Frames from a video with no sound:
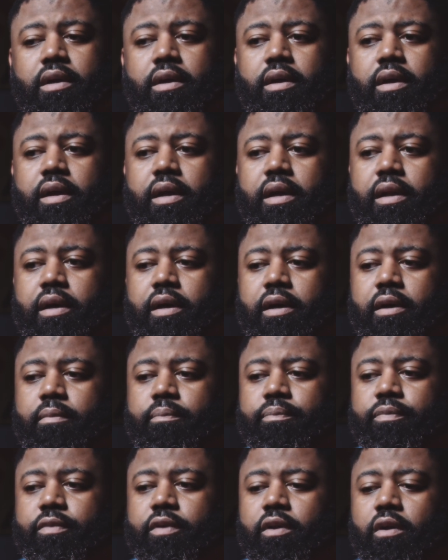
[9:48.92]
And
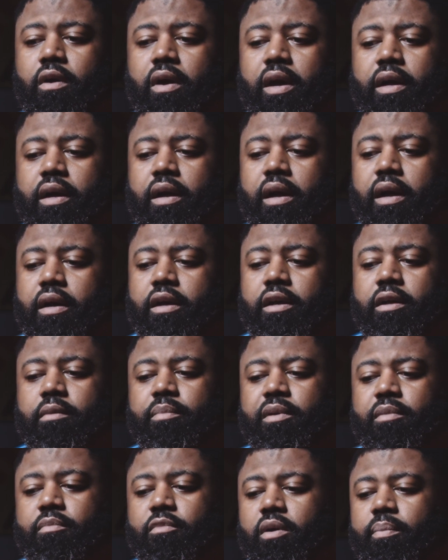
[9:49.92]
I couldn't
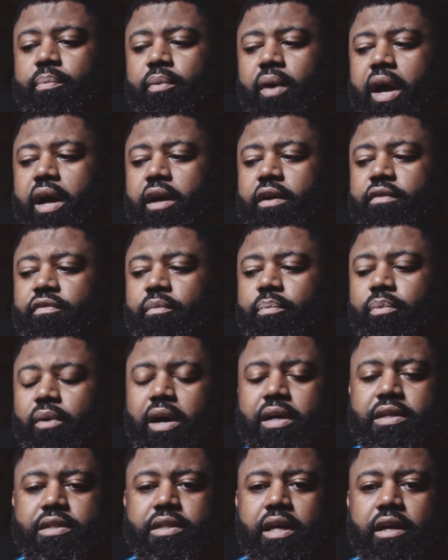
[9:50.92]
be more proud of the
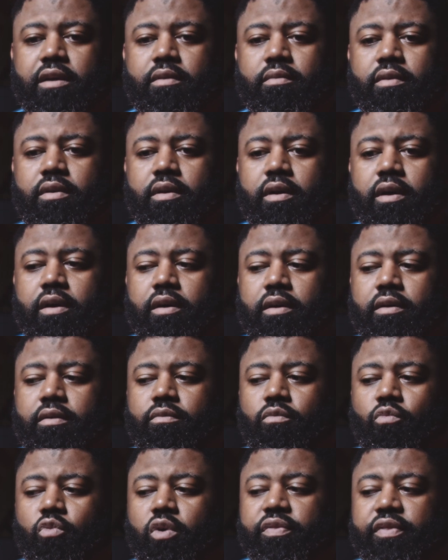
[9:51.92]
project.
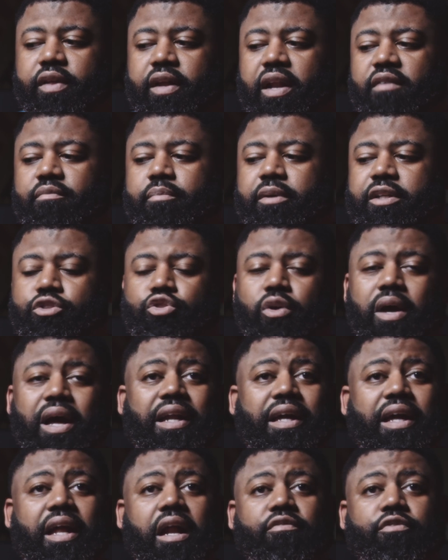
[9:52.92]
One that I've been trying
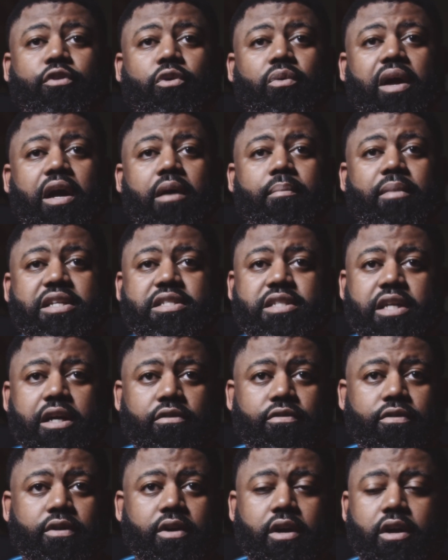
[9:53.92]
to get off the ground
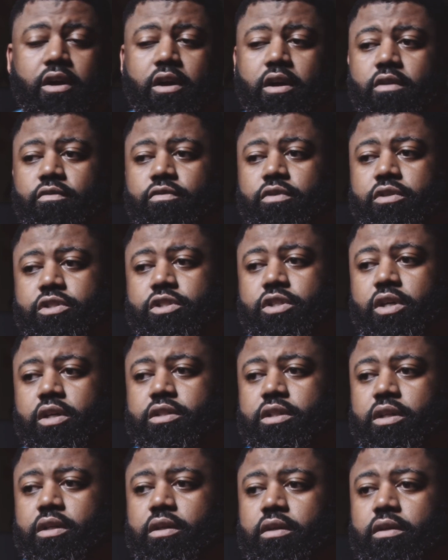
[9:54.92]
myself for
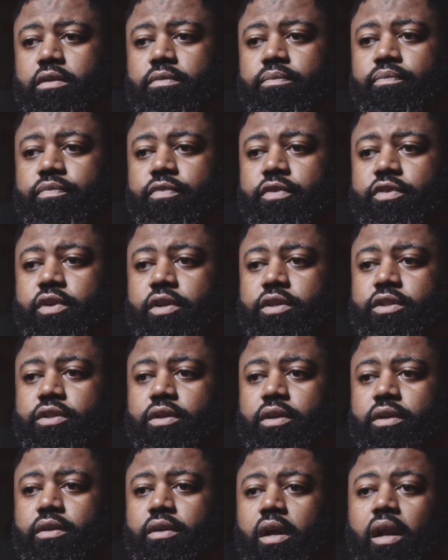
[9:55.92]
such a
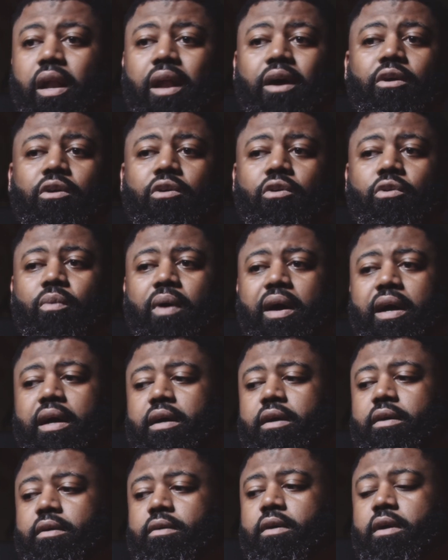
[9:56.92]
long
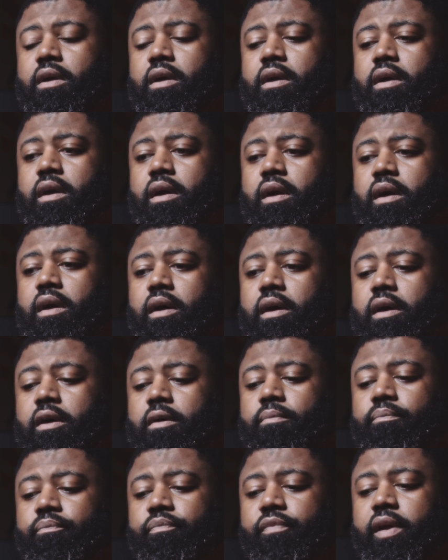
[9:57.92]
while.
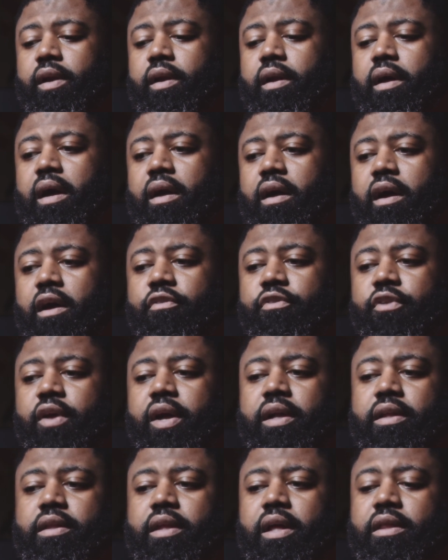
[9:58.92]
And I
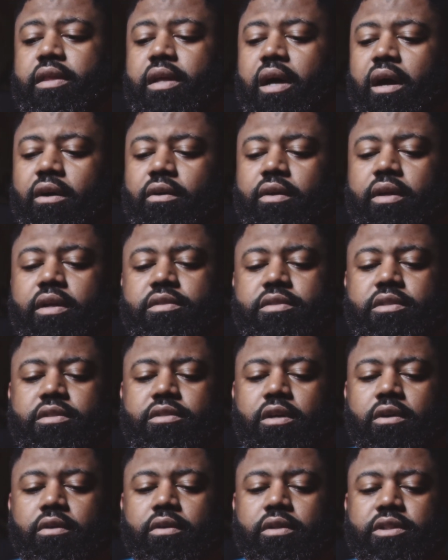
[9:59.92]
think that the audience is
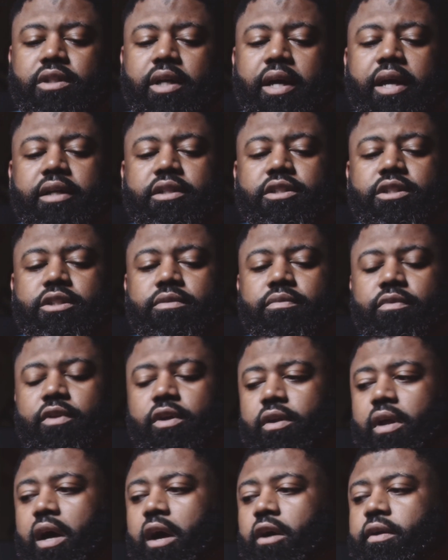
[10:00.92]
going to attach,
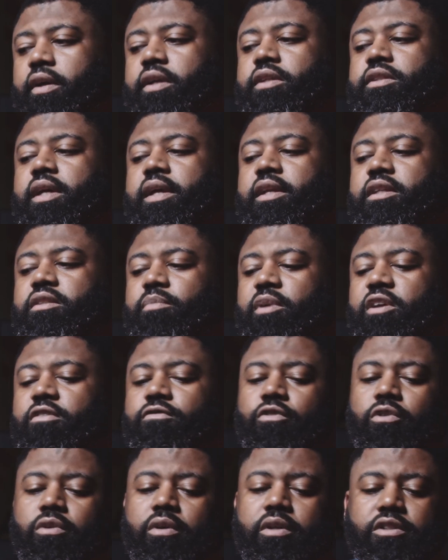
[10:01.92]
the audience that it's meant
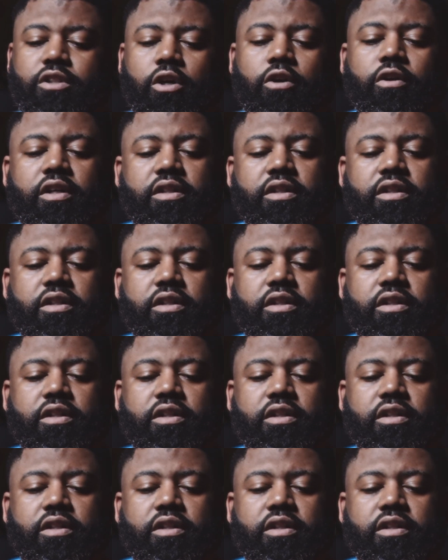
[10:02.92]
for is going